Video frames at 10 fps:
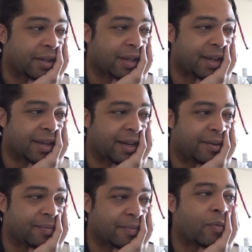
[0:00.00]
Like,
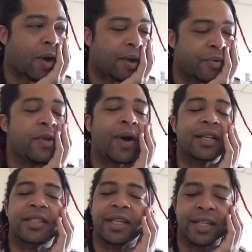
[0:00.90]

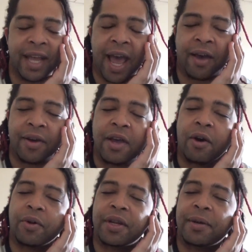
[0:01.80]
rewatching it now,
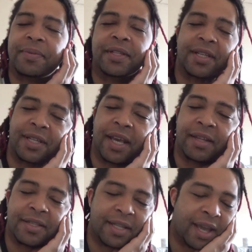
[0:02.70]
holding up to
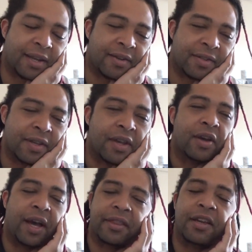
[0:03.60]
today's standards,
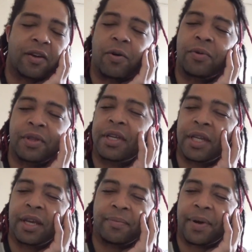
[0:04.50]
I think only
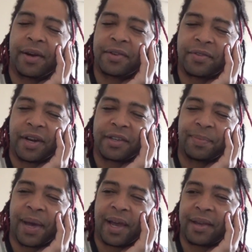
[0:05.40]
The Empire Strikes
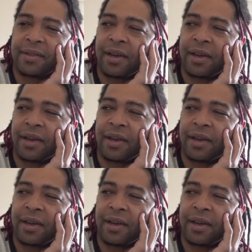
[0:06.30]
Back